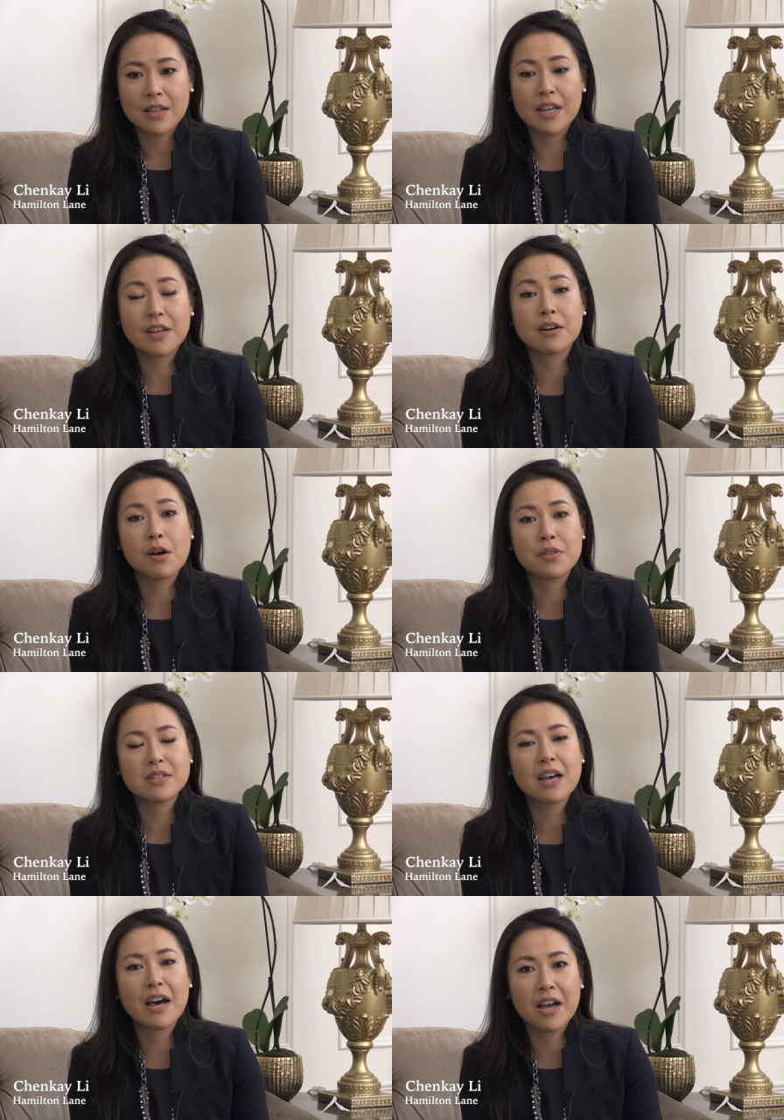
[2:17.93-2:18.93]
they hear all the
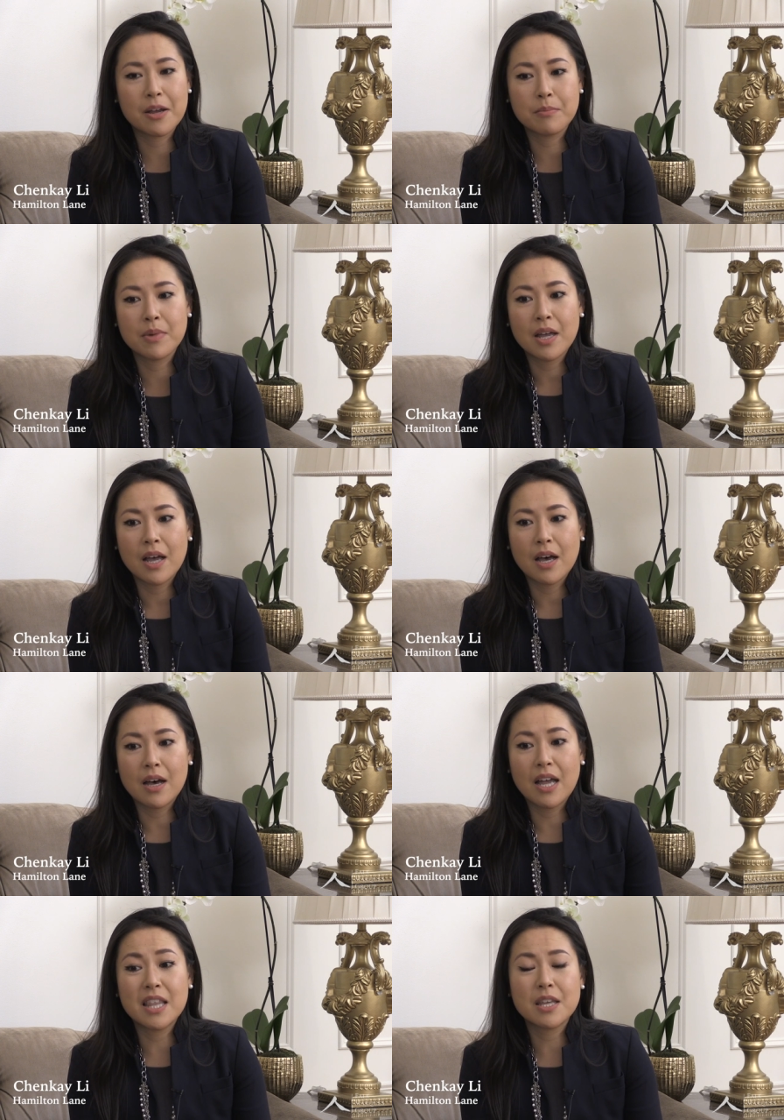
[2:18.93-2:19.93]
time
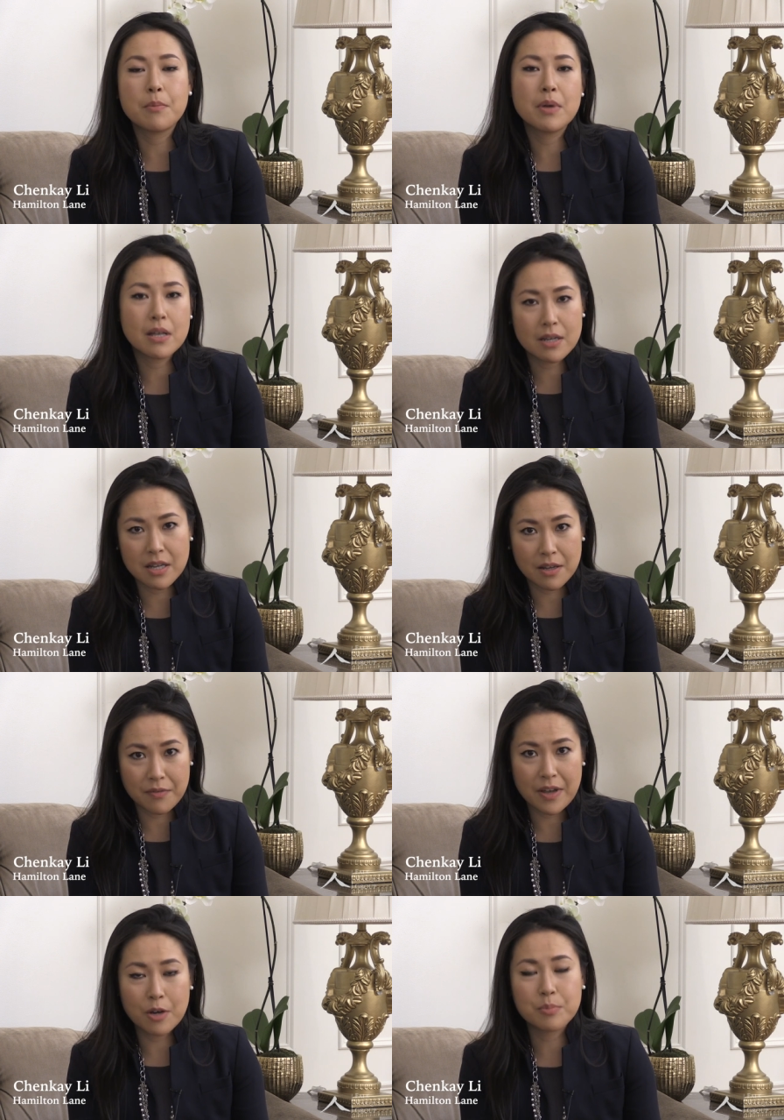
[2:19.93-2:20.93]
and the ability
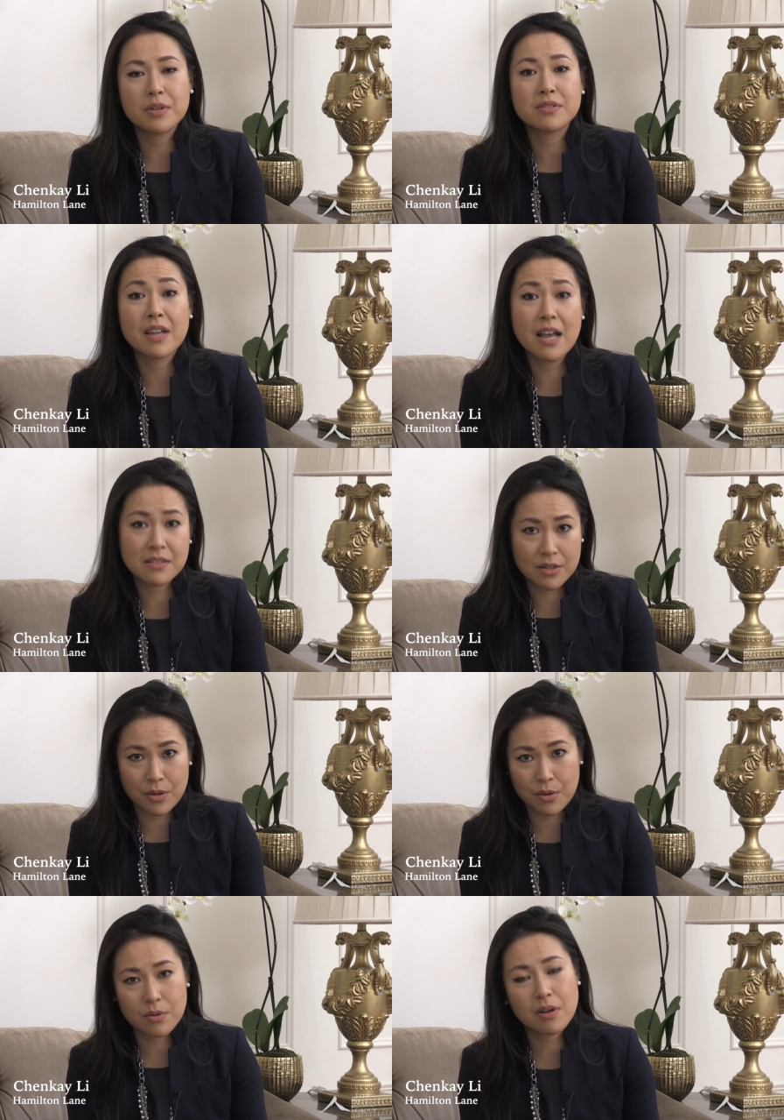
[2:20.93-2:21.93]
of LPs to
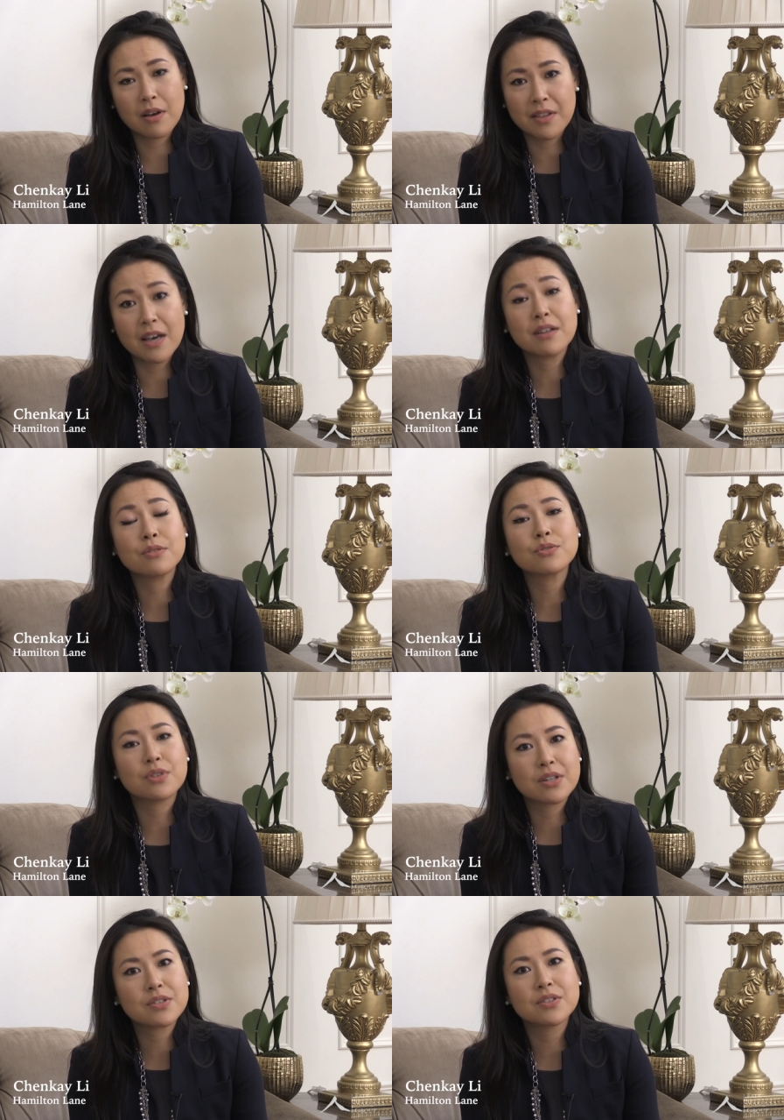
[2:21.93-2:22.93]
execute on that
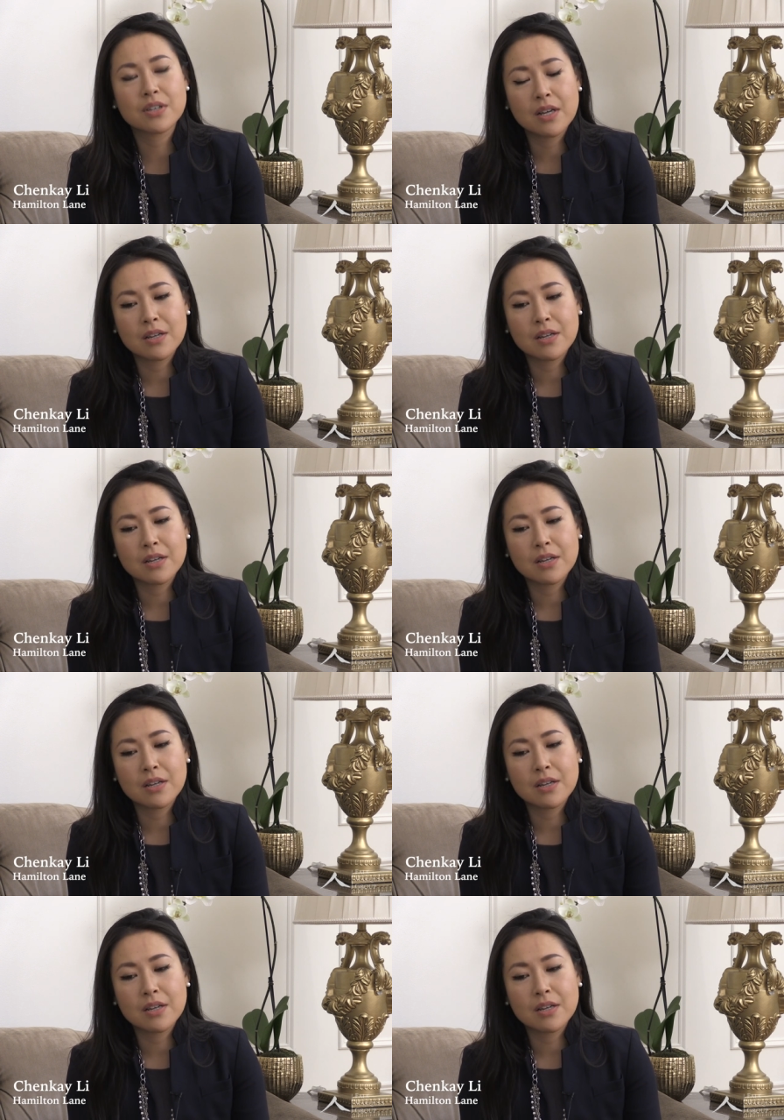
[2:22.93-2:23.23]
interest.